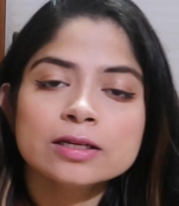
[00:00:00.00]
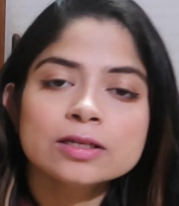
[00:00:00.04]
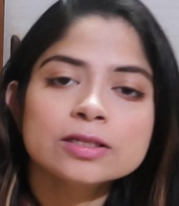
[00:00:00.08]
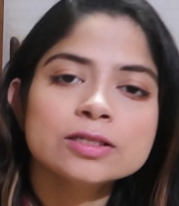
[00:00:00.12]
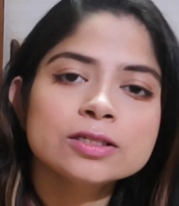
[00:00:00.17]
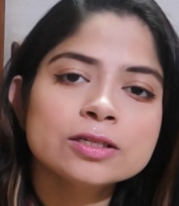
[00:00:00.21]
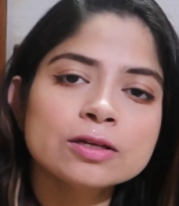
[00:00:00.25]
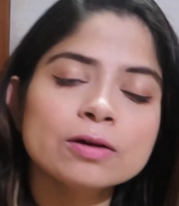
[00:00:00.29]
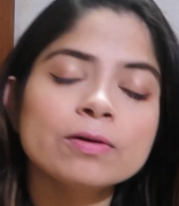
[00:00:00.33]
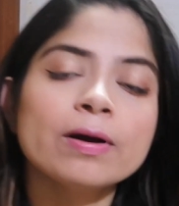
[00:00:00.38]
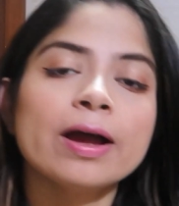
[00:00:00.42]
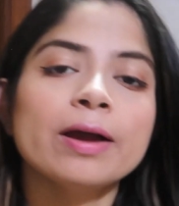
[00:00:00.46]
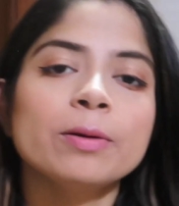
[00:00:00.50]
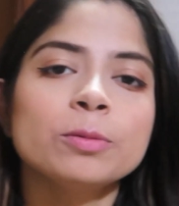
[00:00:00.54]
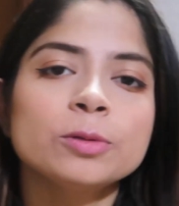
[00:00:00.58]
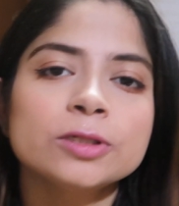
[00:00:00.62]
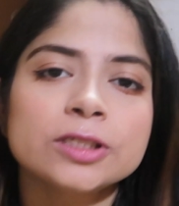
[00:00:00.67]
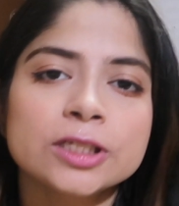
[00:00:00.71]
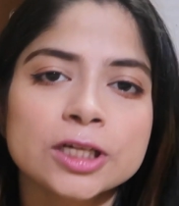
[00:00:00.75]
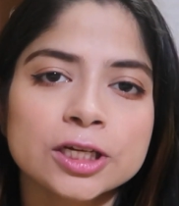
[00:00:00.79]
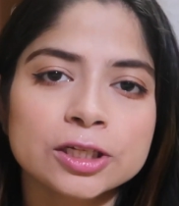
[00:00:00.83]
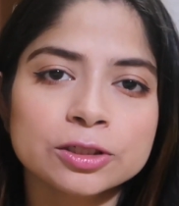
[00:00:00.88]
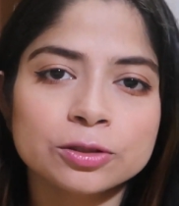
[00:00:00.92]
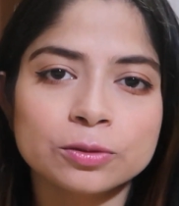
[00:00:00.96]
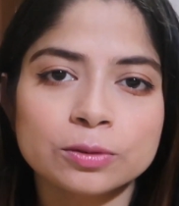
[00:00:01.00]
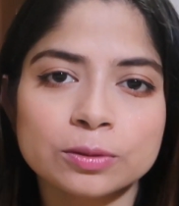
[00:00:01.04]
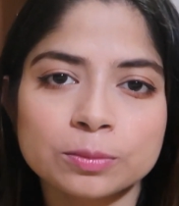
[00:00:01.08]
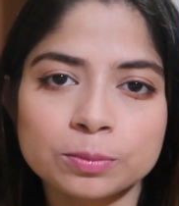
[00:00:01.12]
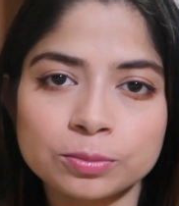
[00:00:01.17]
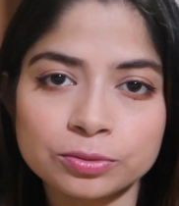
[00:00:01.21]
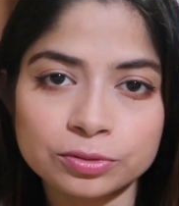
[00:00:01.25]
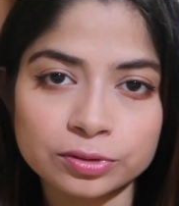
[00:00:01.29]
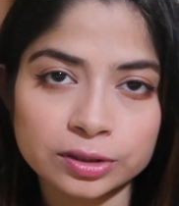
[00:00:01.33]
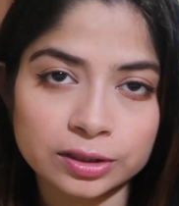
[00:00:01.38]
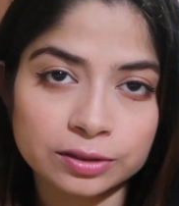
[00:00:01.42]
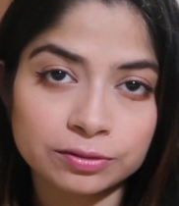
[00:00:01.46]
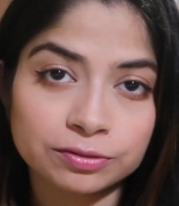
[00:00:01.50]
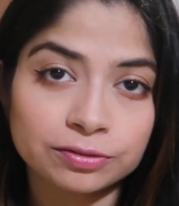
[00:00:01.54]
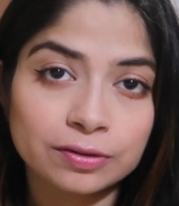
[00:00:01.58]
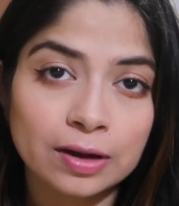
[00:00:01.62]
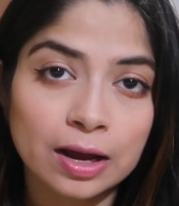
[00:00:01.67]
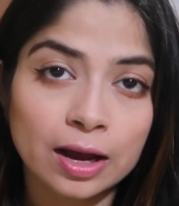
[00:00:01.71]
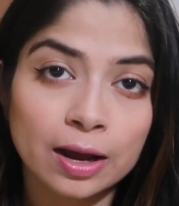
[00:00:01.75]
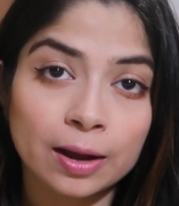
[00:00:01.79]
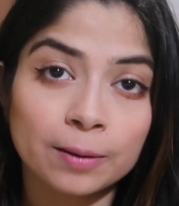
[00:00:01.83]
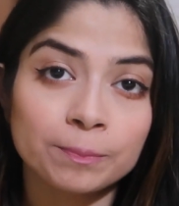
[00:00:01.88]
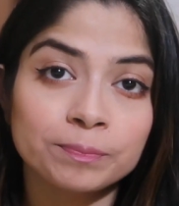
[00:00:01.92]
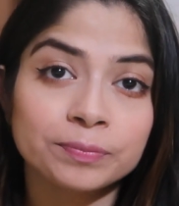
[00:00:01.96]
So I will tell you a brief
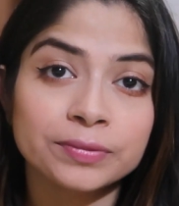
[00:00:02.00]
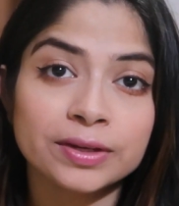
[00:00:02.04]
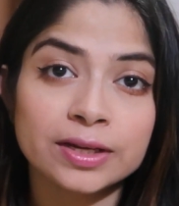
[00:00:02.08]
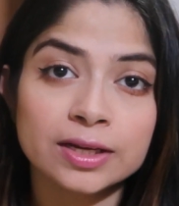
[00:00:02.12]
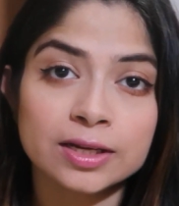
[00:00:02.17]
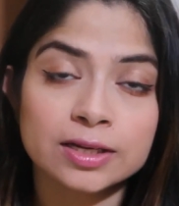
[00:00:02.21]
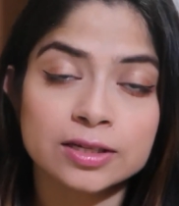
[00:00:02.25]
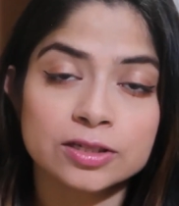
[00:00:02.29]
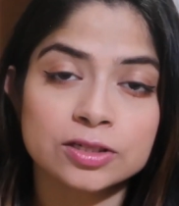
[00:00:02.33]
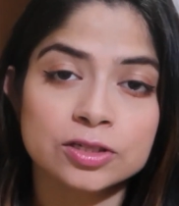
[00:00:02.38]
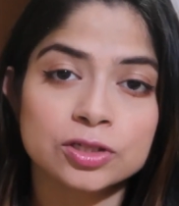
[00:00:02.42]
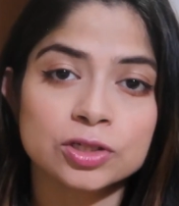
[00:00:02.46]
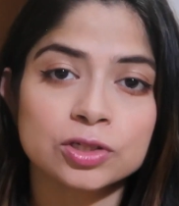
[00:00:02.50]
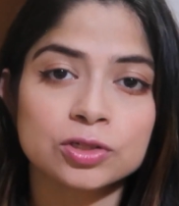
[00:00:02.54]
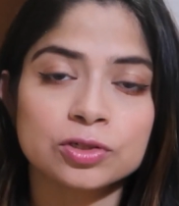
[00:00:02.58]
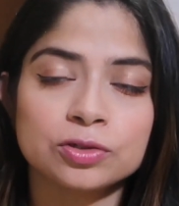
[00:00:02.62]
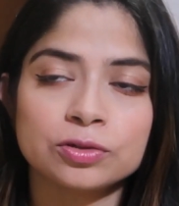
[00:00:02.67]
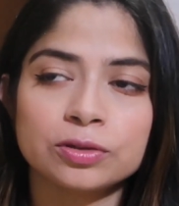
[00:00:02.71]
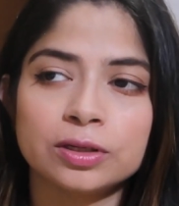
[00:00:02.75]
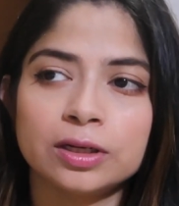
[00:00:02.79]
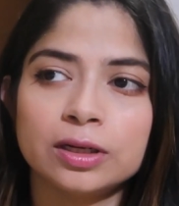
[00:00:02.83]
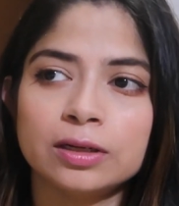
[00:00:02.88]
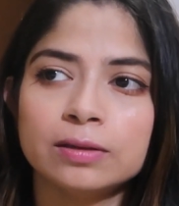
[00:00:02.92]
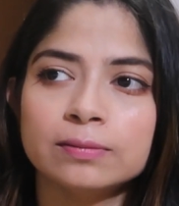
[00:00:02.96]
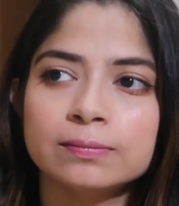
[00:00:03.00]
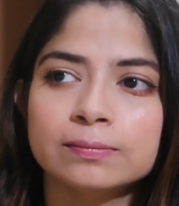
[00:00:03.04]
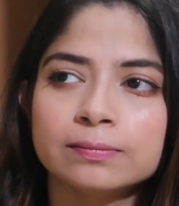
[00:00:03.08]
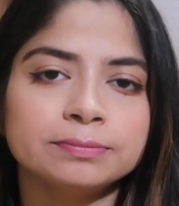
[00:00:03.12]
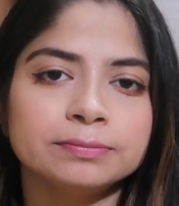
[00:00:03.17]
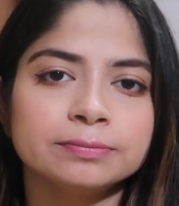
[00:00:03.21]
history.